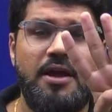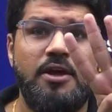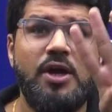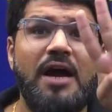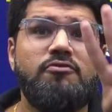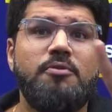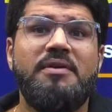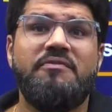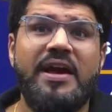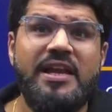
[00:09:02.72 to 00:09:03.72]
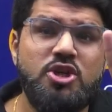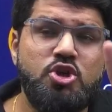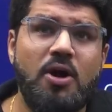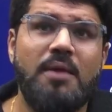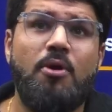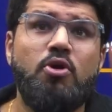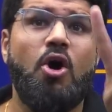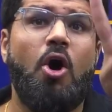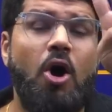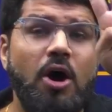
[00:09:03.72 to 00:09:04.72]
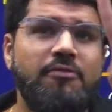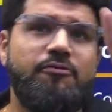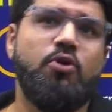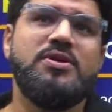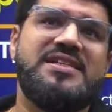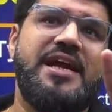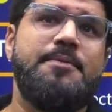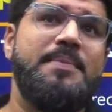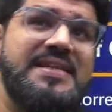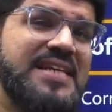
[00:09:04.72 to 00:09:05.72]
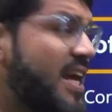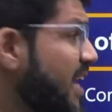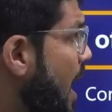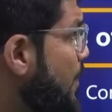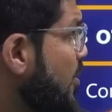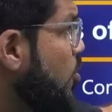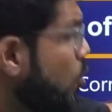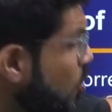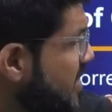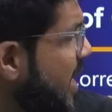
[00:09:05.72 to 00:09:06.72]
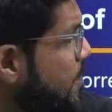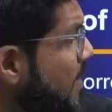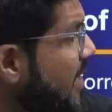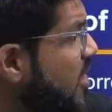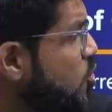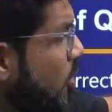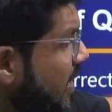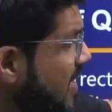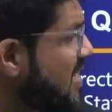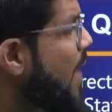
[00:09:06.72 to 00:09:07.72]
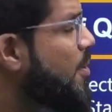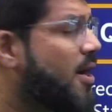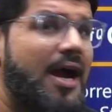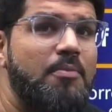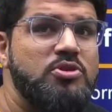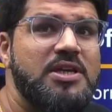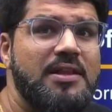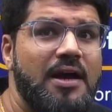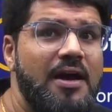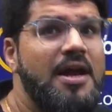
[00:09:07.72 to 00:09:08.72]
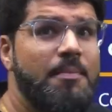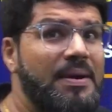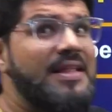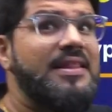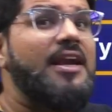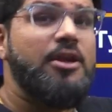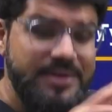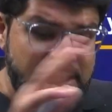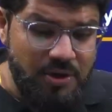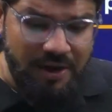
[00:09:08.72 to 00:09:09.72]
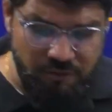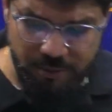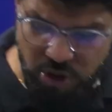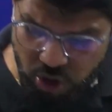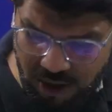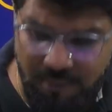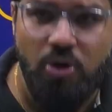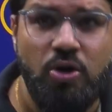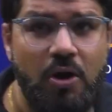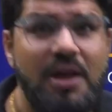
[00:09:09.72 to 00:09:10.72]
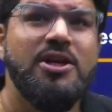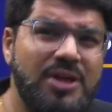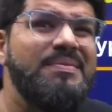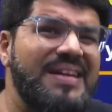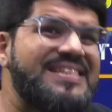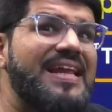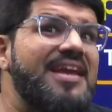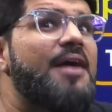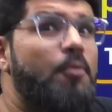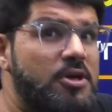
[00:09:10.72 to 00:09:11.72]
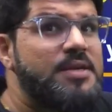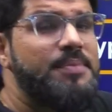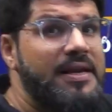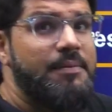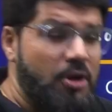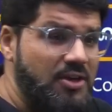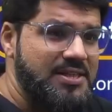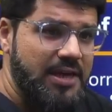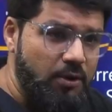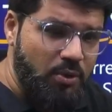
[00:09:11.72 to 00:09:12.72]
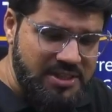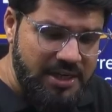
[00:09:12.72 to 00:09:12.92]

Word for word: You have to be very sure about all 4 statements. Yahan pe to 2 statement ke surety se aapka kaam ho jata, but in that question you have to be sure about all. So I'm just telling a possibility because it was